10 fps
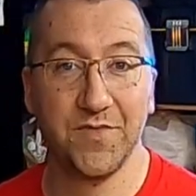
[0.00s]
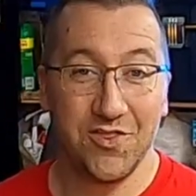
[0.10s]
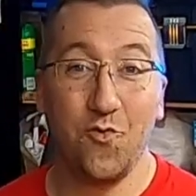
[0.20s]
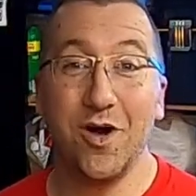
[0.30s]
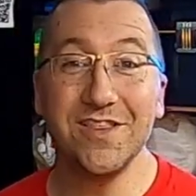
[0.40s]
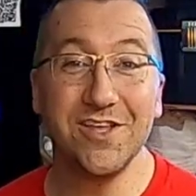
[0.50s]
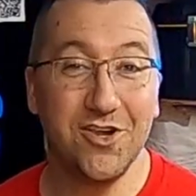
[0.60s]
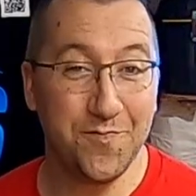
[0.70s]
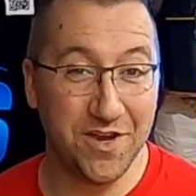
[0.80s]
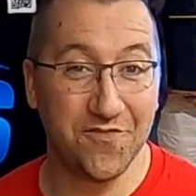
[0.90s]
The one
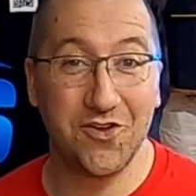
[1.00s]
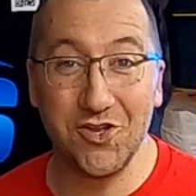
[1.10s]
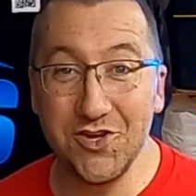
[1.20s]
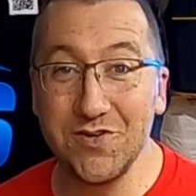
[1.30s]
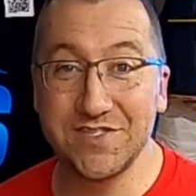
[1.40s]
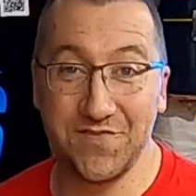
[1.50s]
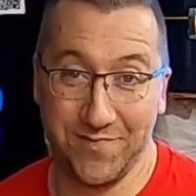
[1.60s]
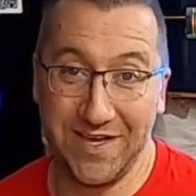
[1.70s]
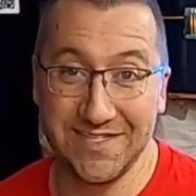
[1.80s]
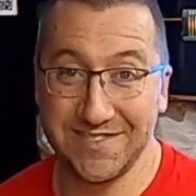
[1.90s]
little bit of good news from
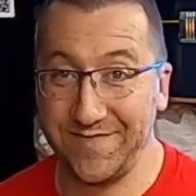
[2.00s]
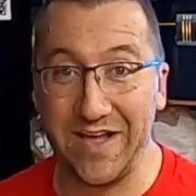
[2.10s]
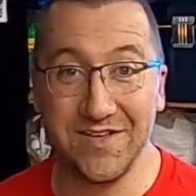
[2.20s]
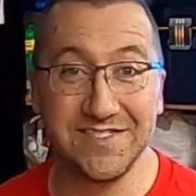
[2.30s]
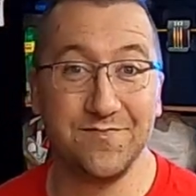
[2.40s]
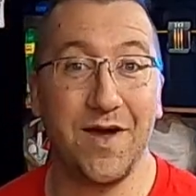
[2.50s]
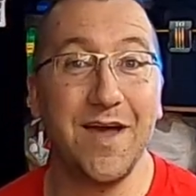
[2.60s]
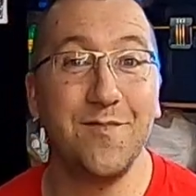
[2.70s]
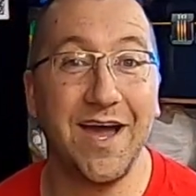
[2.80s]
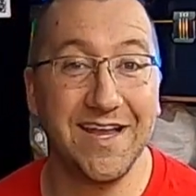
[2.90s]
this, at least in
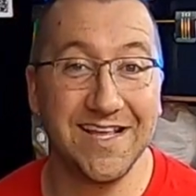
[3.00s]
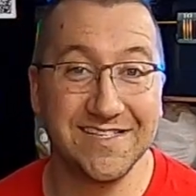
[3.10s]
my mind,